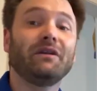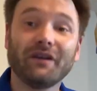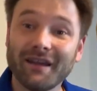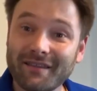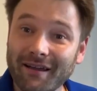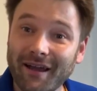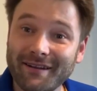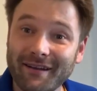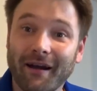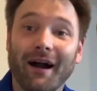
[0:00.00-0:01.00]
get the
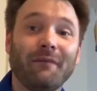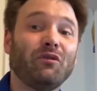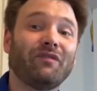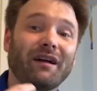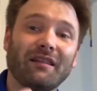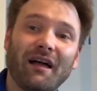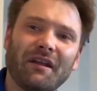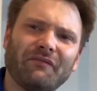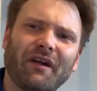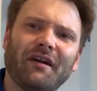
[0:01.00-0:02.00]
idea. I'm moving a lot
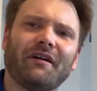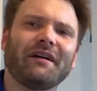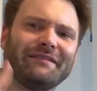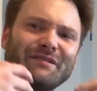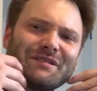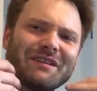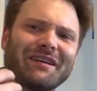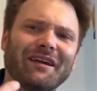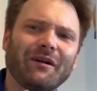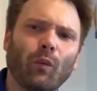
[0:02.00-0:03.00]
of air and
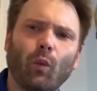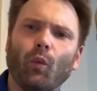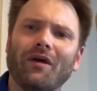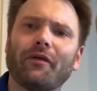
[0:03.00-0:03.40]
singing with